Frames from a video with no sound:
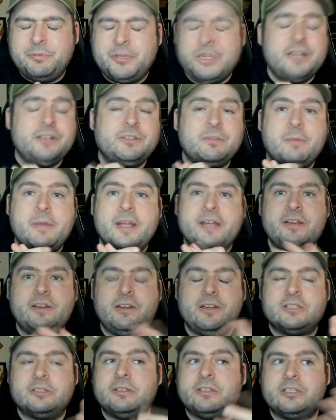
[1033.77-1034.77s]
But those are my New
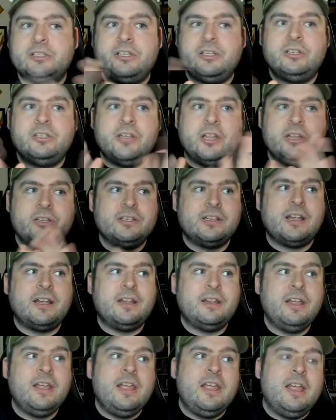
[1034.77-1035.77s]
Year's resolutions.
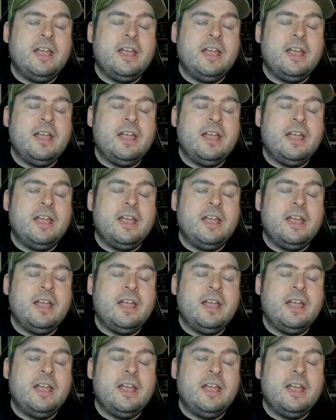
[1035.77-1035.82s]
I,